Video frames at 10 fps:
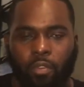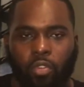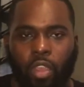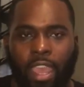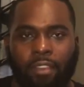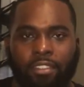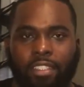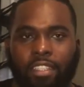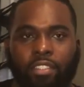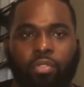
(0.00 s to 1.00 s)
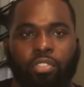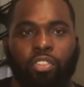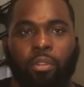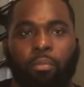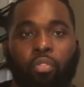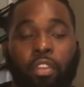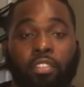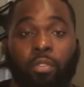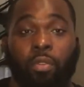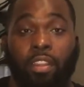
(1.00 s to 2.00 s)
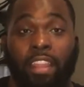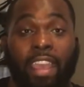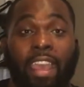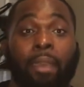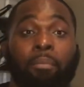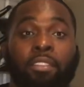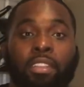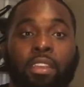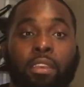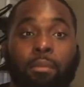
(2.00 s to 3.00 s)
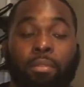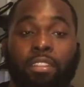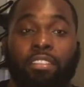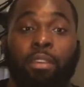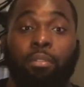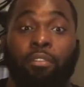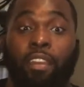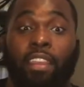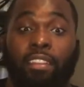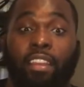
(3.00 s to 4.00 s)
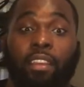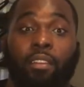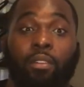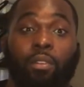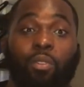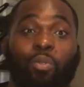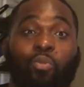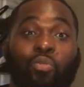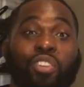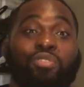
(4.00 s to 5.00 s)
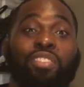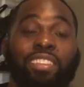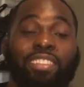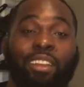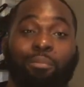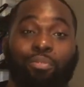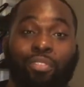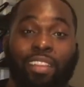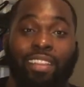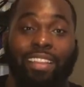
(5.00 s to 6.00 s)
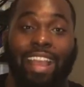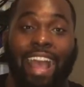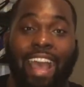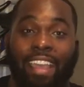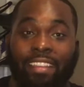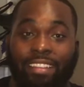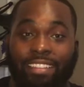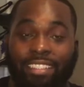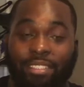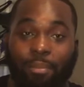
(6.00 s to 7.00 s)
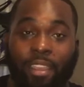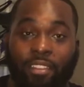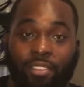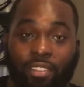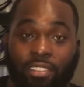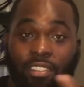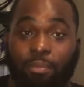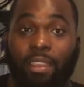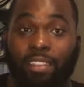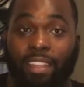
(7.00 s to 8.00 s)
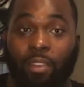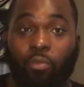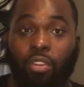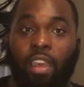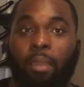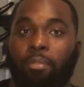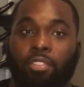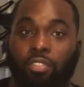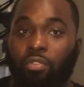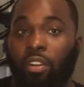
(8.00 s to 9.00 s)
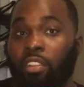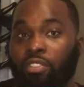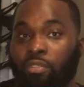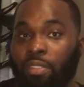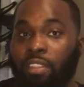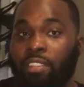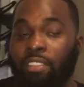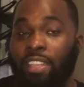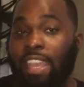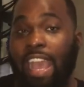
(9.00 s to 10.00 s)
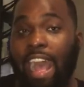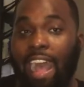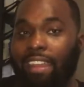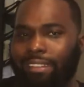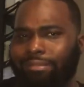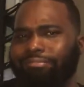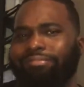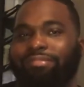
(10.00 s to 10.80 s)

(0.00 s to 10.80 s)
you have to get to a certain point to where that happens, but the simple fact that when you get to that point, I expect or suspect that will happen to you also, because I mean,